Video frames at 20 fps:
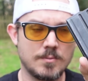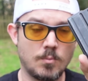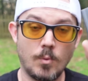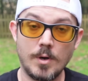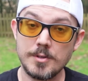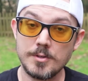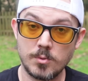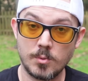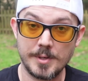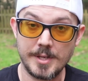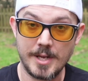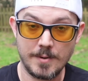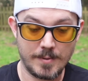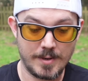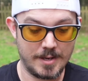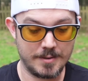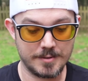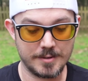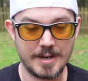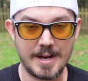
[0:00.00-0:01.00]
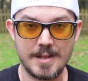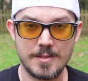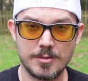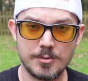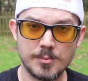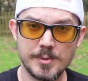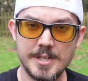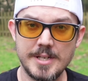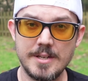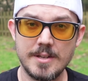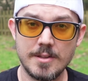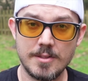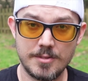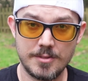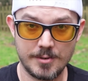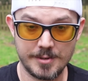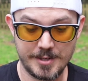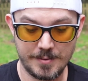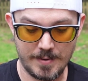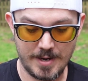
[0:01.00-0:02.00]
one 28 rounder, and 3
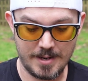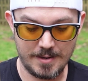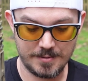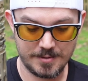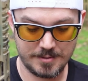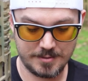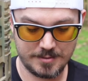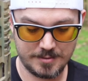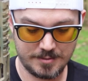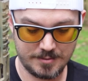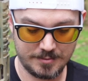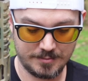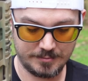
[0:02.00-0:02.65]
30 rounders.